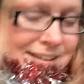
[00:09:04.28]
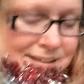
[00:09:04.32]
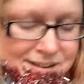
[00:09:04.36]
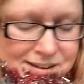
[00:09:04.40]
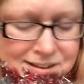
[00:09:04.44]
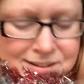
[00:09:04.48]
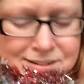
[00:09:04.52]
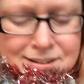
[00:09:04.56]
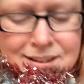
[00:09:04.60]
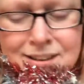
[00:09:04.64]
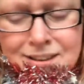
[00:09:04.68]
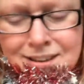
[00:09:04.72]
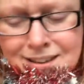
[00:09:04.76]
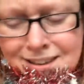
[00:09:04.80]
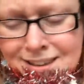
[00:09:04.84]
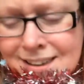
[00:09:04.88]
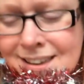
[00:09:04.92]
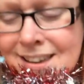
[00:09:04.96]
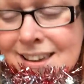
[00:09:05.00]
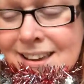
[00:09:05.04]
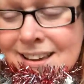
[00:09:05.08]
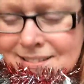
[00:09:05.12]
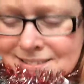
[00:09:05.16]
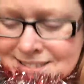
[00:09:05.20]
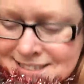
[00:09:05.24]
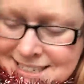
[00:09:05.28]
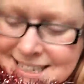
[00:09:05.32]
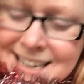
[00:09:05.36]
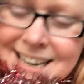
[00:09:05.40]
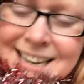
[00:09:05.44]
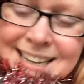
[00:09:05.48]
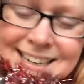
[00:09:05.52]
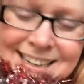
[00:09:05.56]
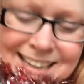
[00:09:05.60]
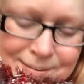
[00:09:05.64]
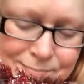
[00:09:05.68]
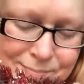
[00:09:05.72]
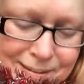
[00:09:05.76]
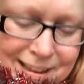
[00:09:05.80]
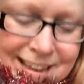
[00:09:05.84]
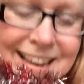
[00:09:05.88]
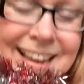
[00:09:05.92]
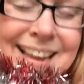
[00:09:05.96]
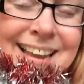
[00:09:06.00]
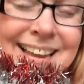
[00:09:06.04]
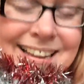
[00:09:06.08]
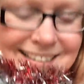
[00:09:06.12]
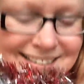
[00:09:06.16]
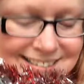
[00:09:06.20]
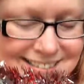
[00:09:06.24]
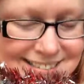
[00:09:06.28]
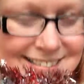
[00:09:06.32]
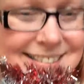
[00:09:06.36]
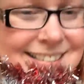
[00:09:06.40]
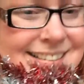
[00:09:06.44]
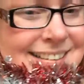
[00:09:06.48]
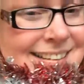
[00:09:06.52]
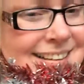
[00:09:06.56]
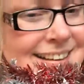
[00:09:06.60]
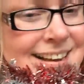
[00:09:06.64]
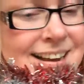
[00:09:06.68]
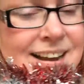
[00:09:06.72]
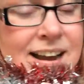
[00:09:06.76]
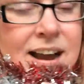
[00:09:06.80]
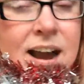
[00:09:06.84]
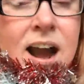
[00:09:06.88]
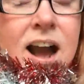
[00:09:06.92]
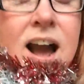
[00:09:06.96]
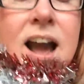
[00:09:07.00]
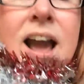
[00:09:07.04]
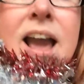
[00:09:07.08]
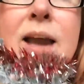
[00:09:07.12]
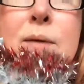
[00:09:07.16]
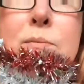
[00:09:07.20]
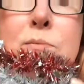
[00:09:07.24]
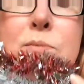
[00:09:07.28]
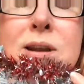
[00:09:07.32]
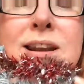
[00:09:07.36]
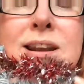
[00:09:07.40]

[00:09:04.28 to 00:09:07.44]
Oh, yeah. Digging it, man. I am